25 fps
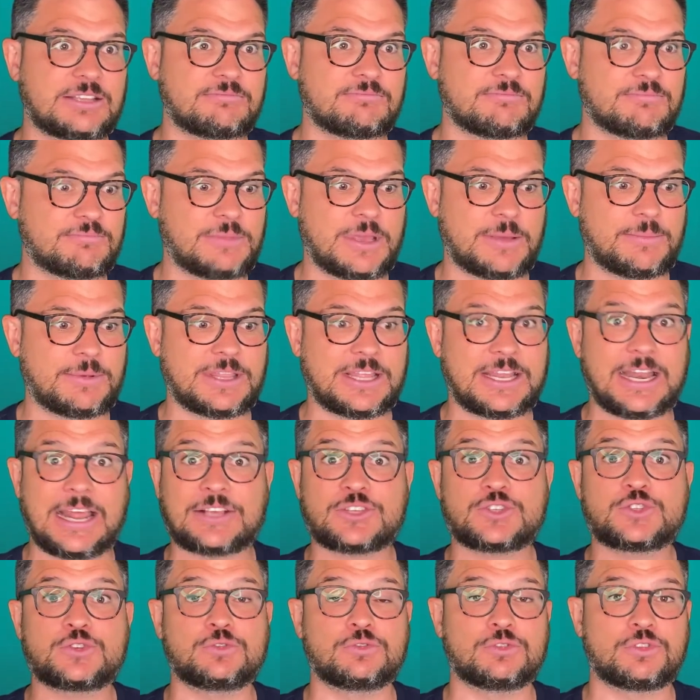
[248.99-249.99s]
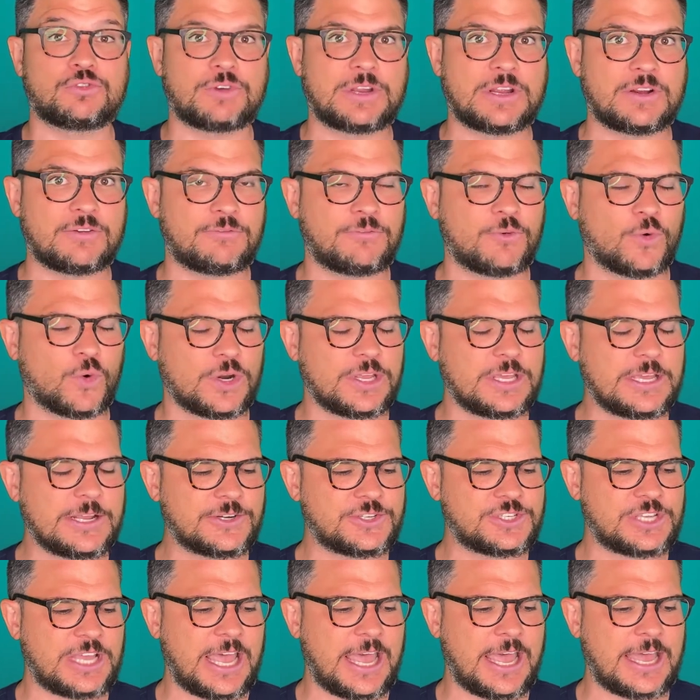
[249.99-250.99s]
maybe the next 2, 3, or 4 years
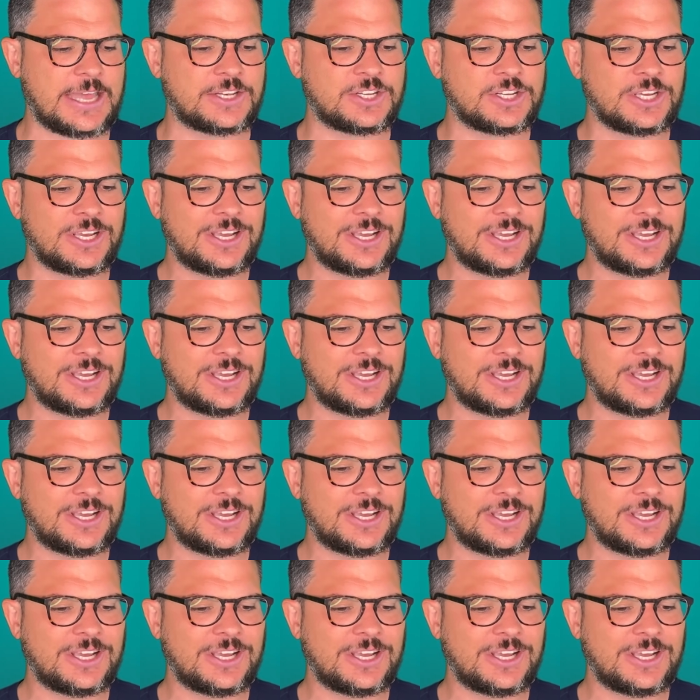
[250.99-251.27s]
ahead.